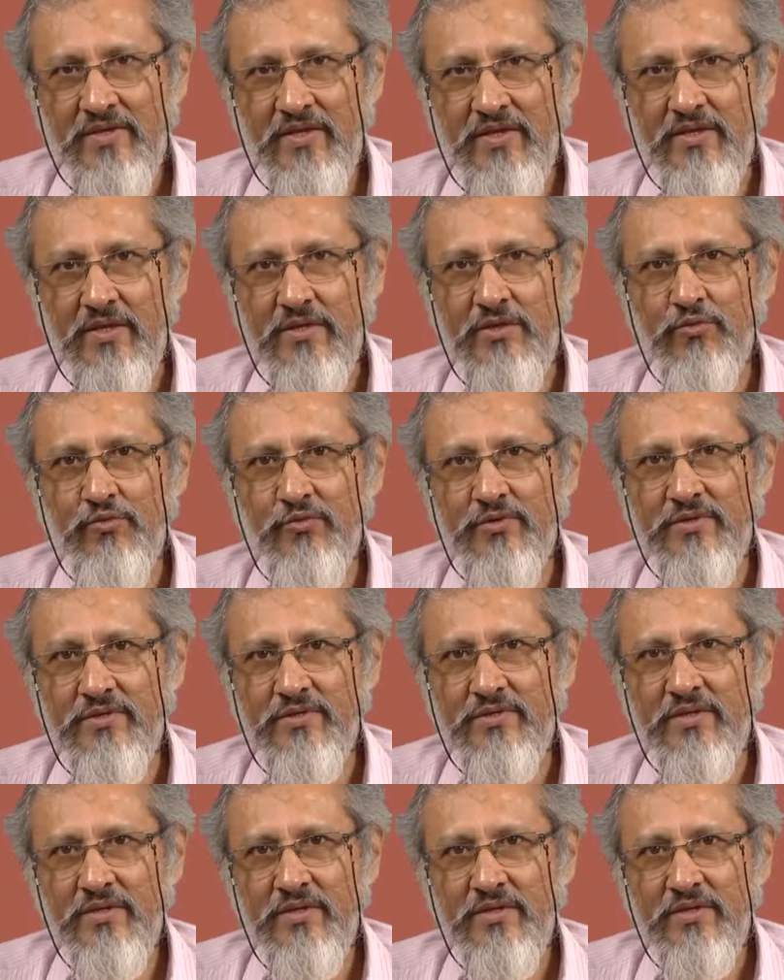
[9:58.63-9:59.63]
In other
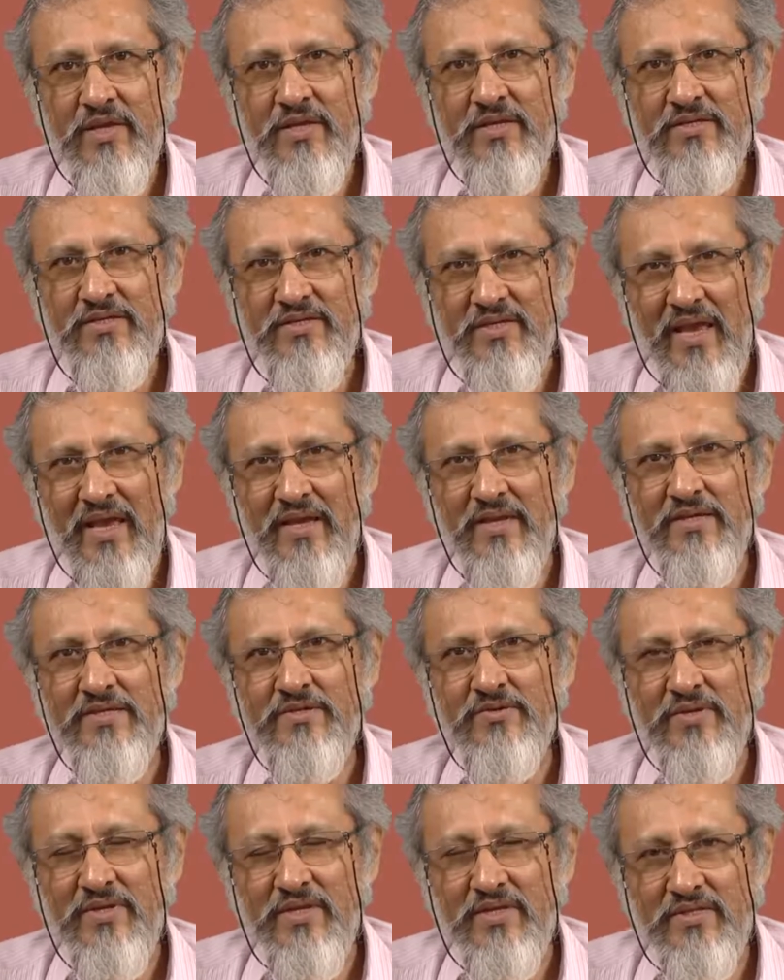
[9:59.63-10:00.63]
words, sang
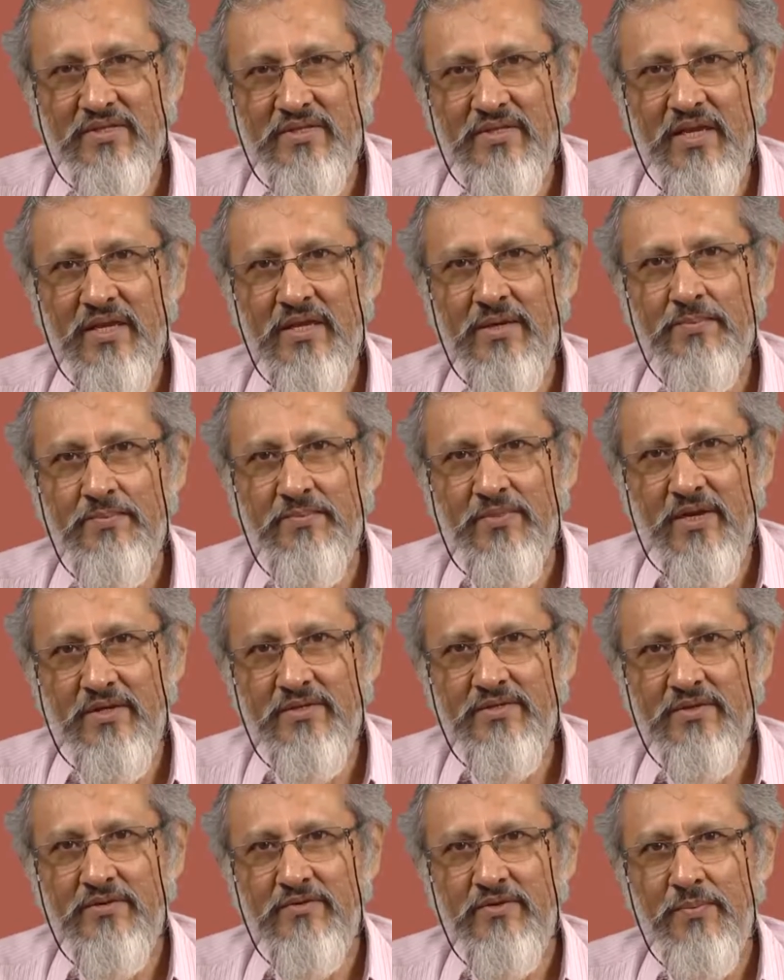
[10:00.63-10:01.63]
is really sing
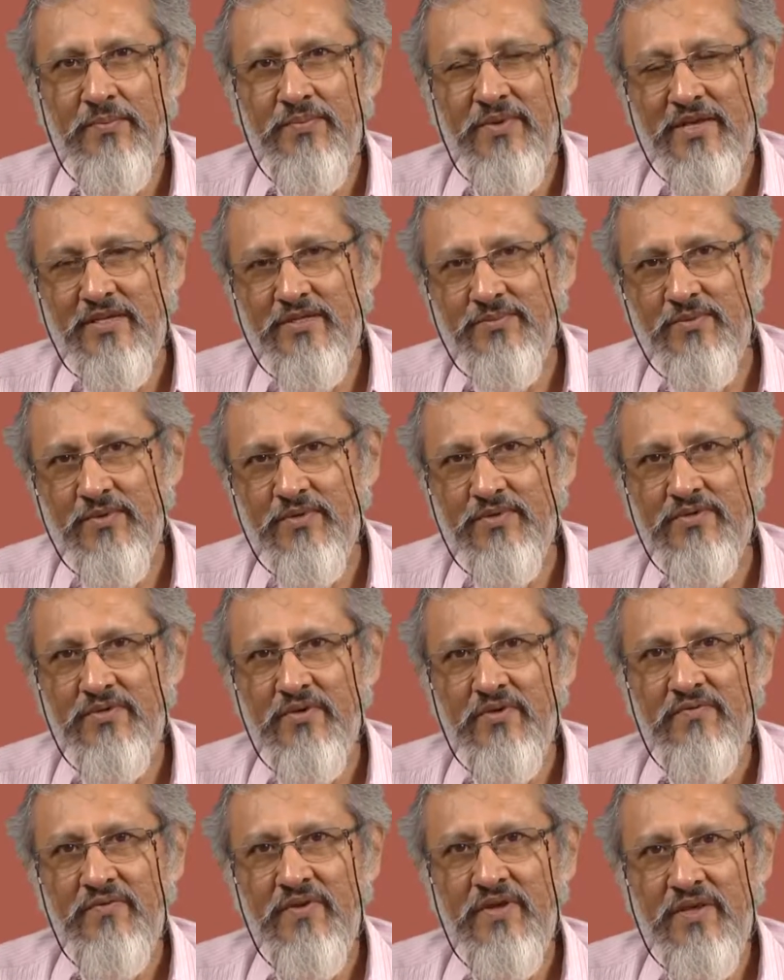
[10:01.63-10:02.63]
plus a replacement
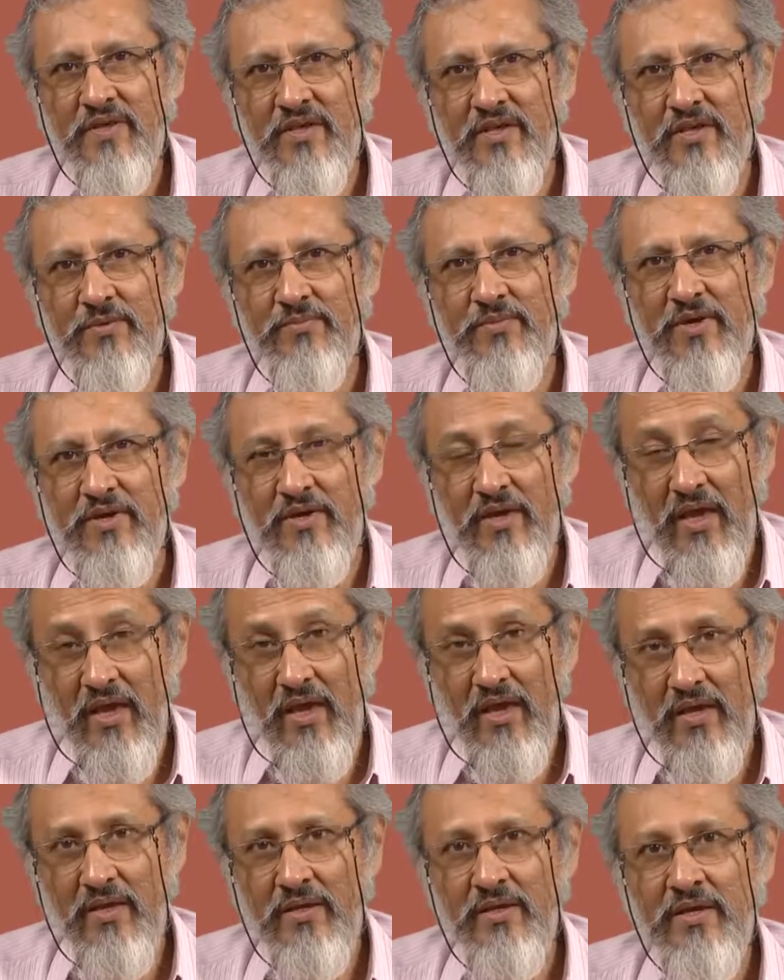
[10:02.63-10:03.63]
of e by
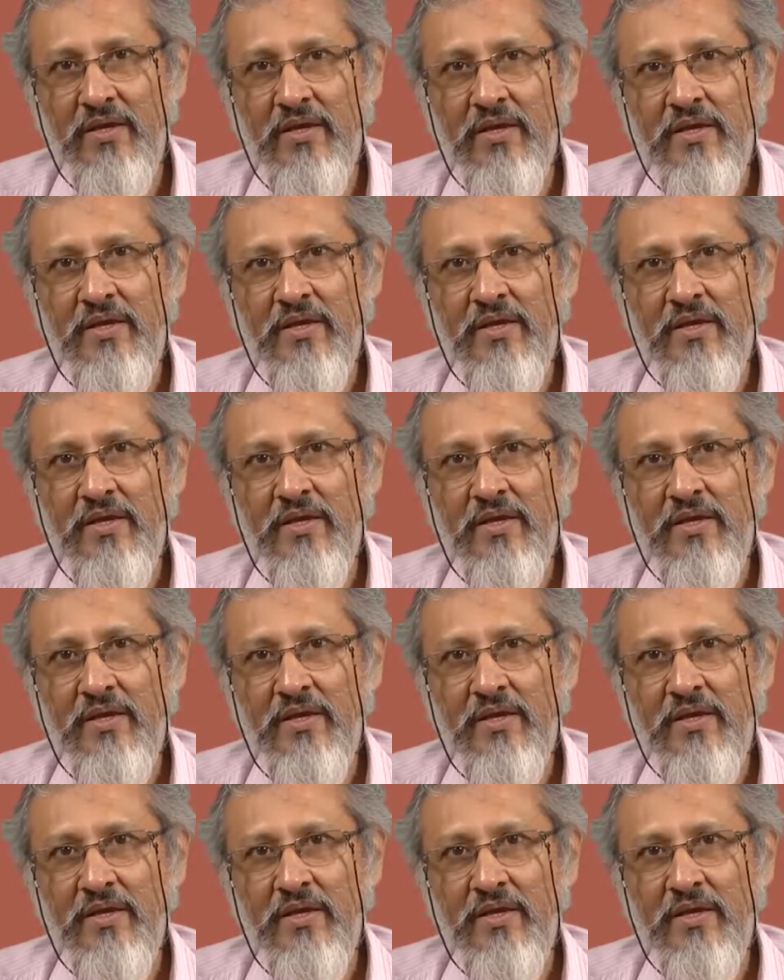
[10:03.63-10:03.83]
a.